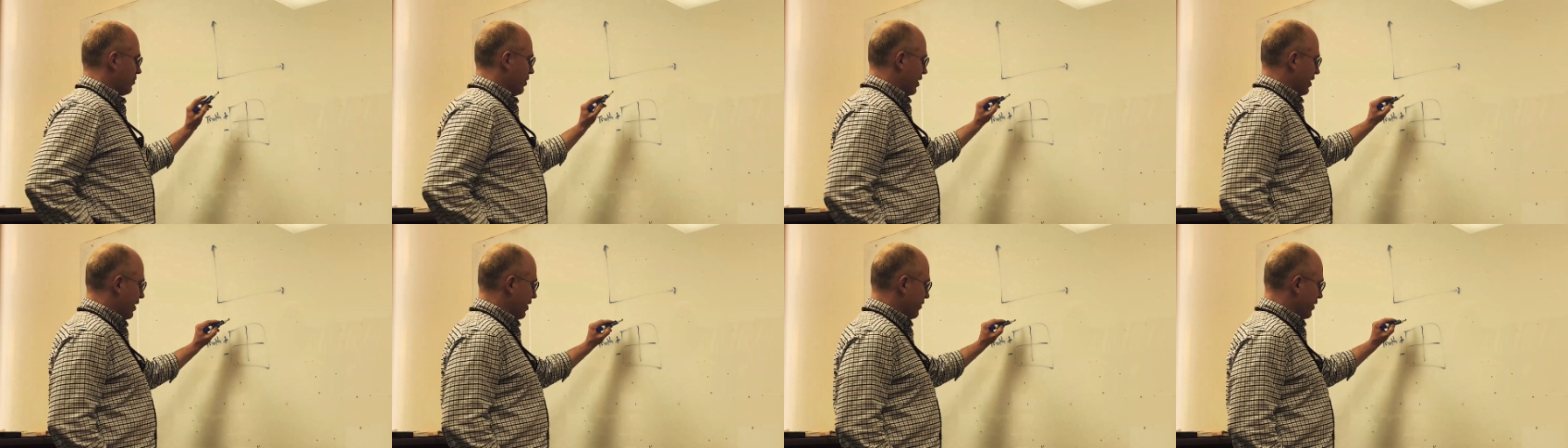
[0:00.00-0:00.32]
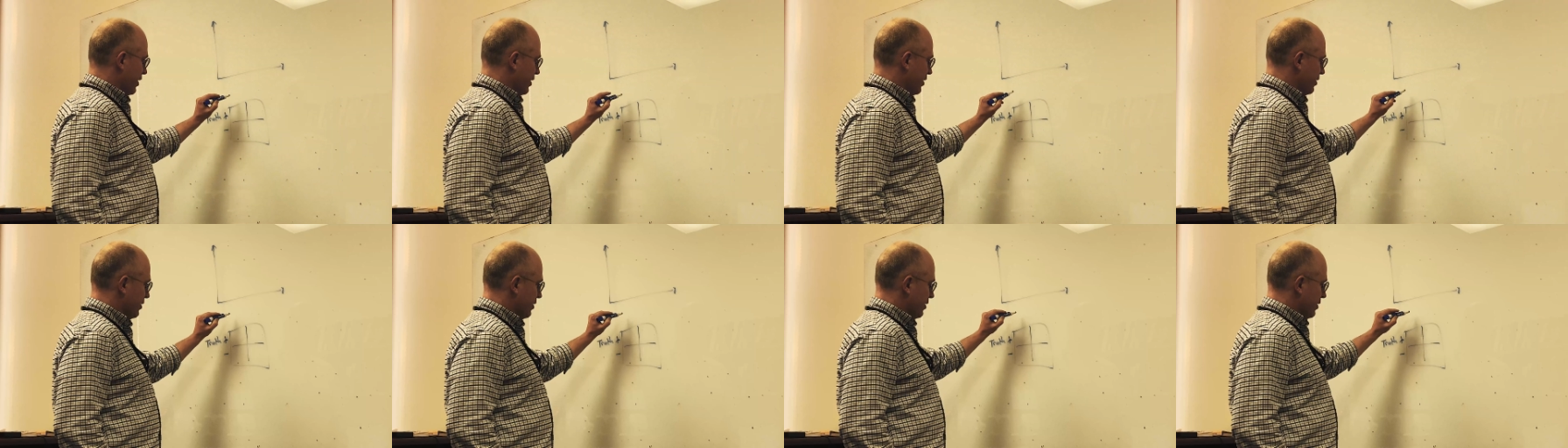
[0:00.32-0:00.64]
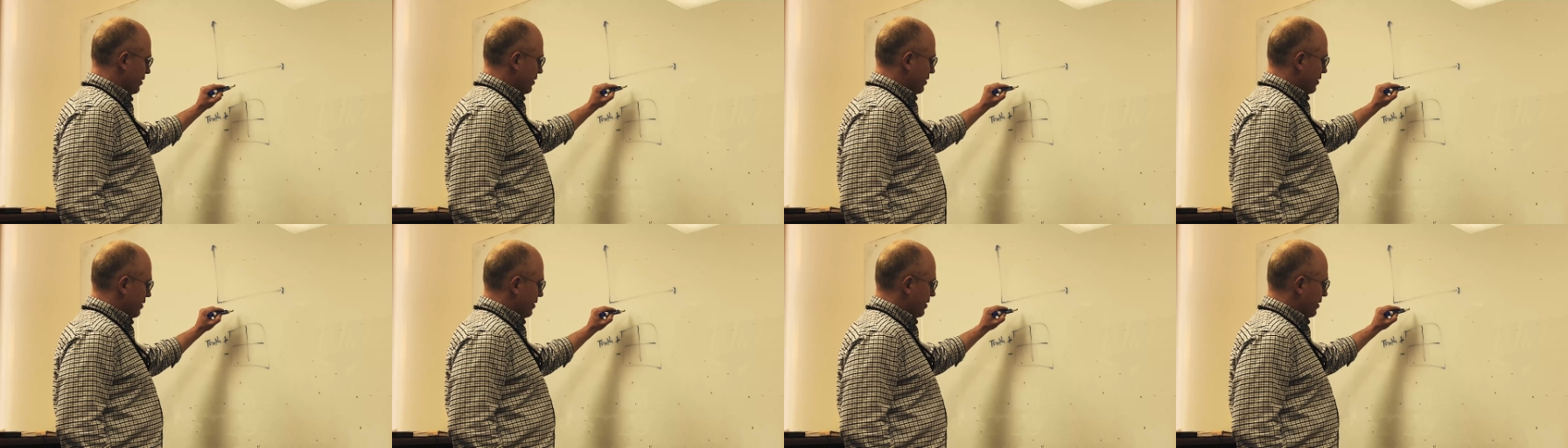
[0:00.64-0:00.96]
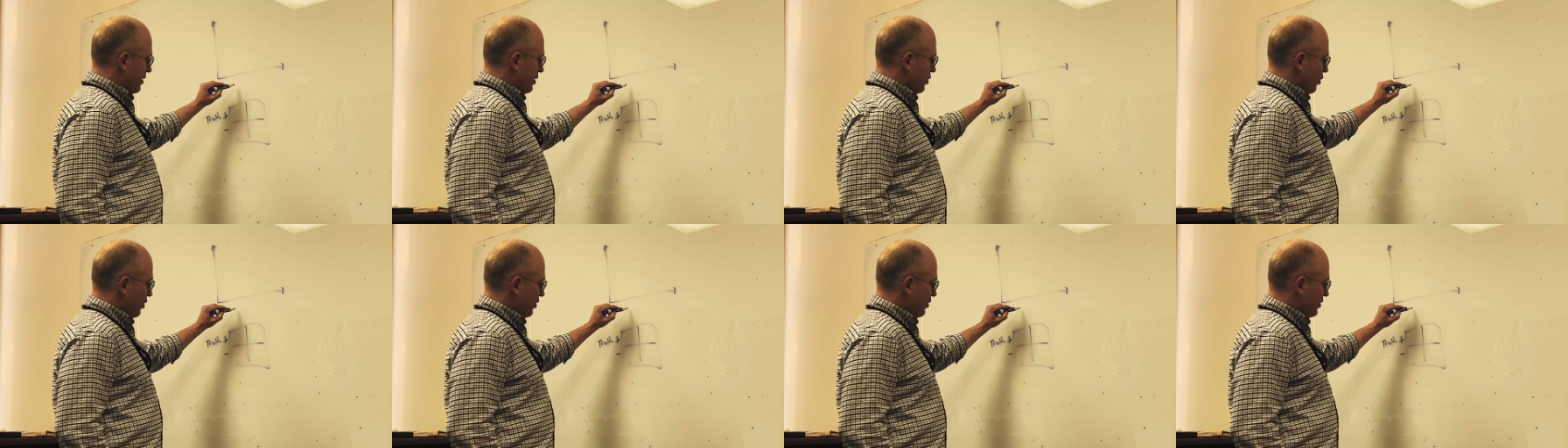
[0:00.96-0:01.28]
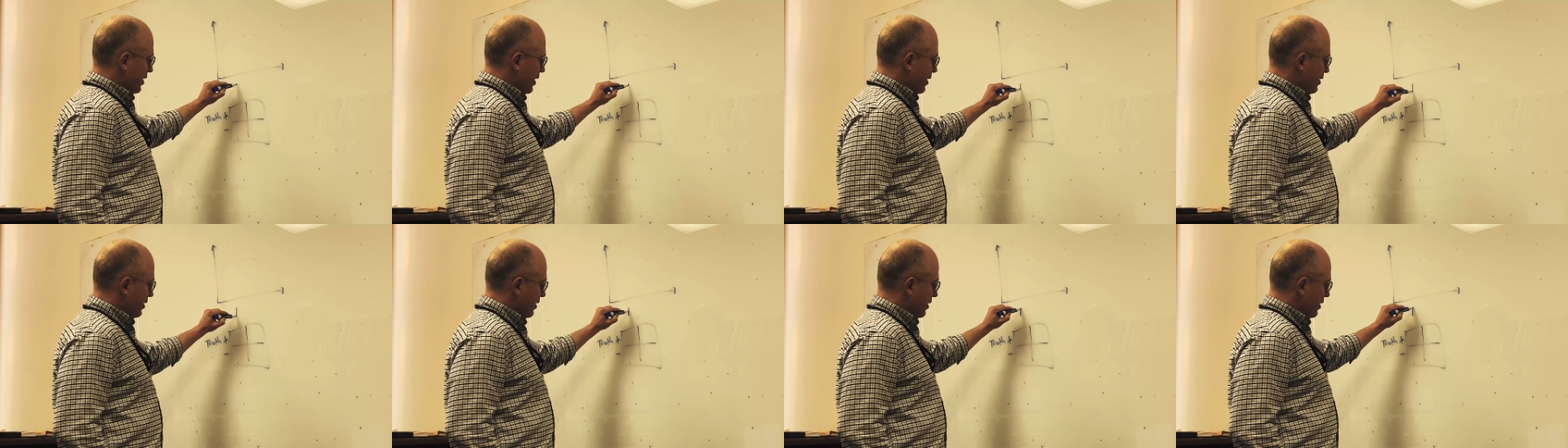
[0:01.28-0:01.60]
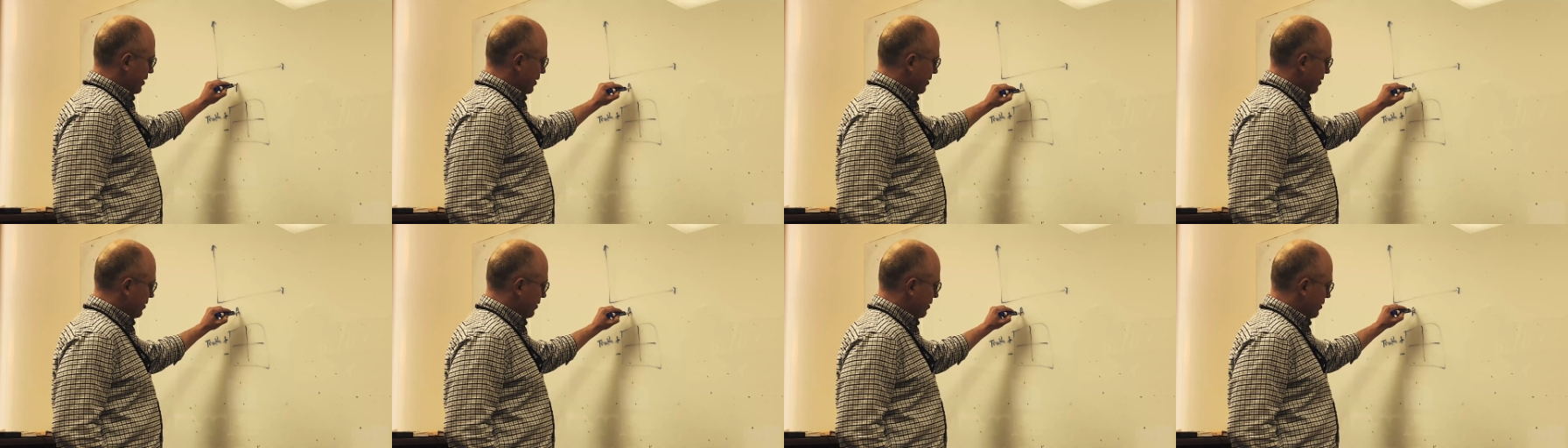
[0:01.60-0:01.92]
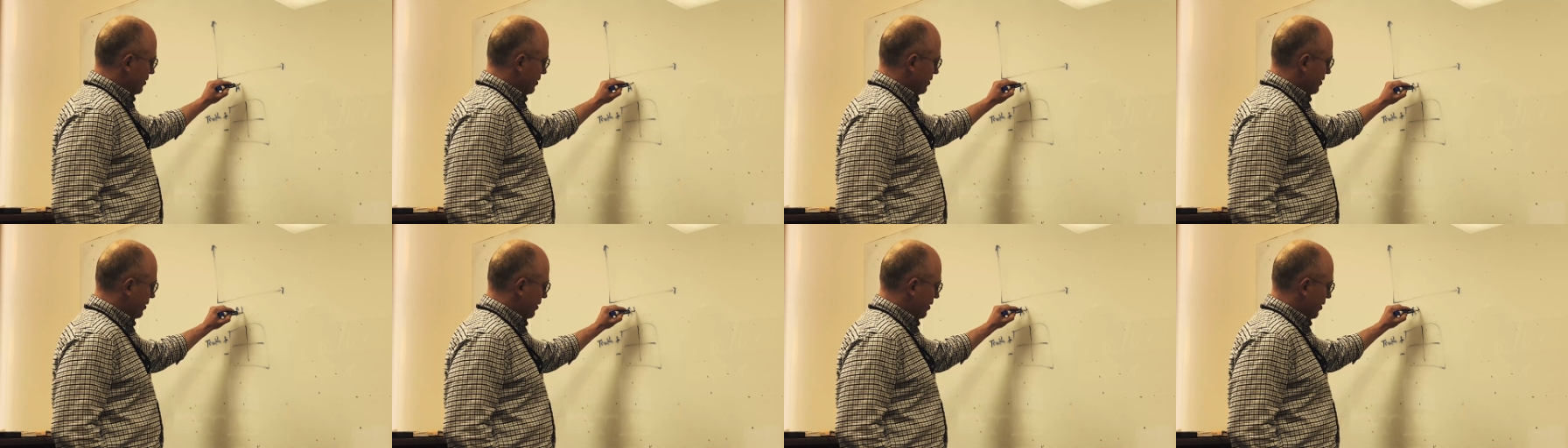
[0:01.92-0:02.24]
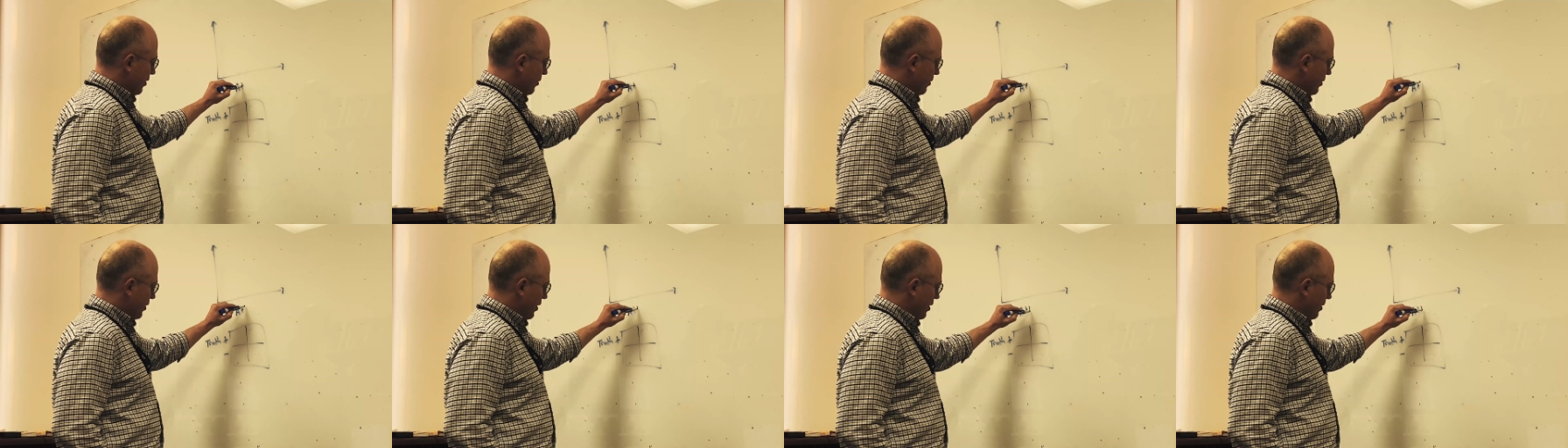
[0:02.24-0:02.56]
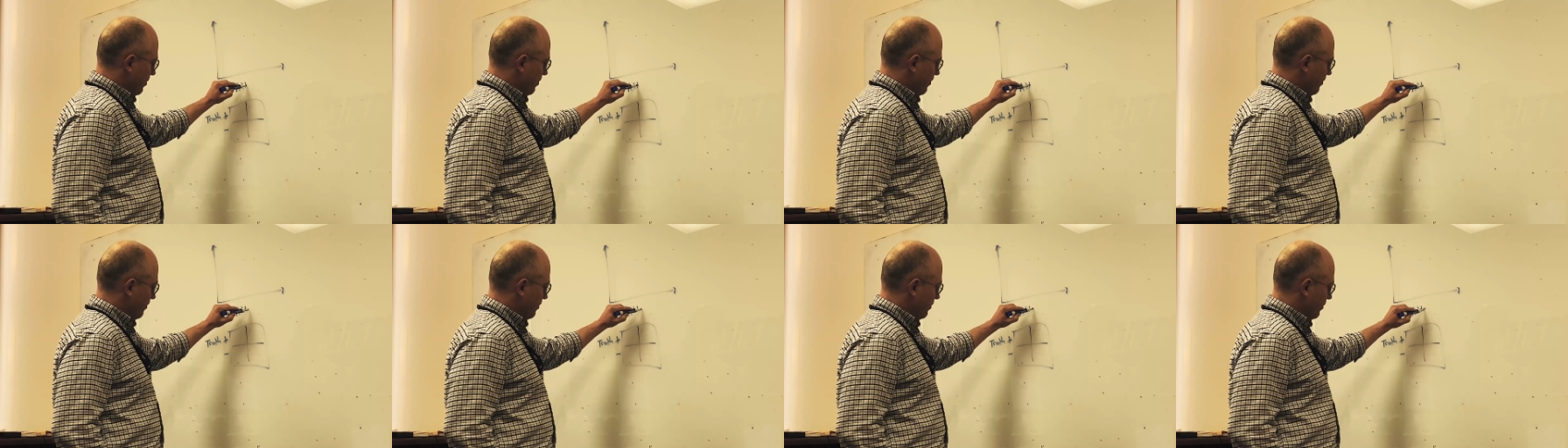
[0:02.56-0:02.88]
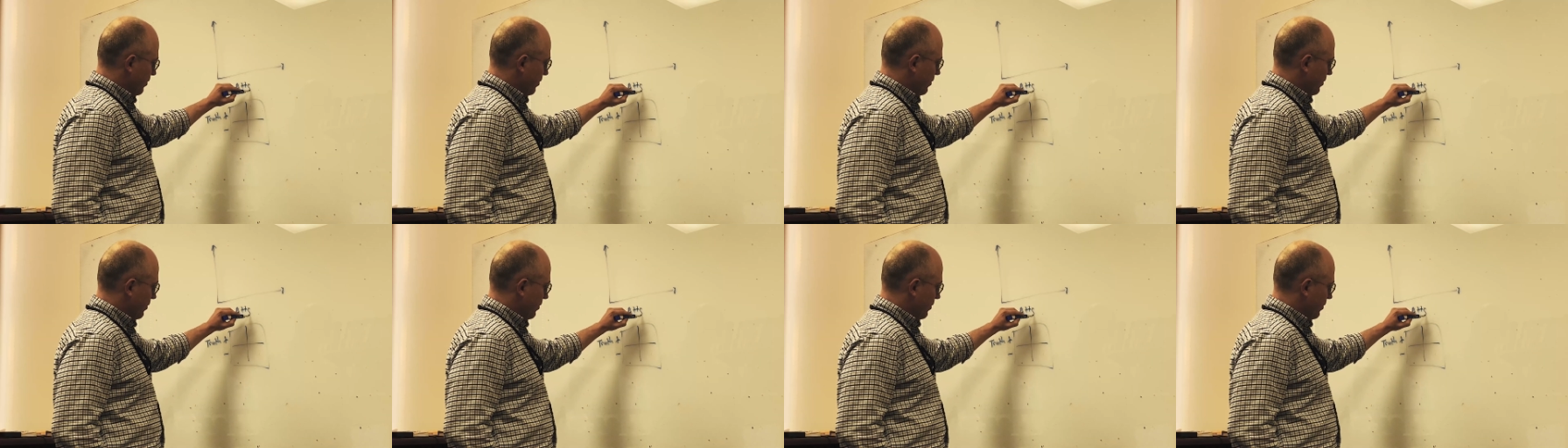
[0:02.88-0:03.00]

right? And then you're attending, you know, um,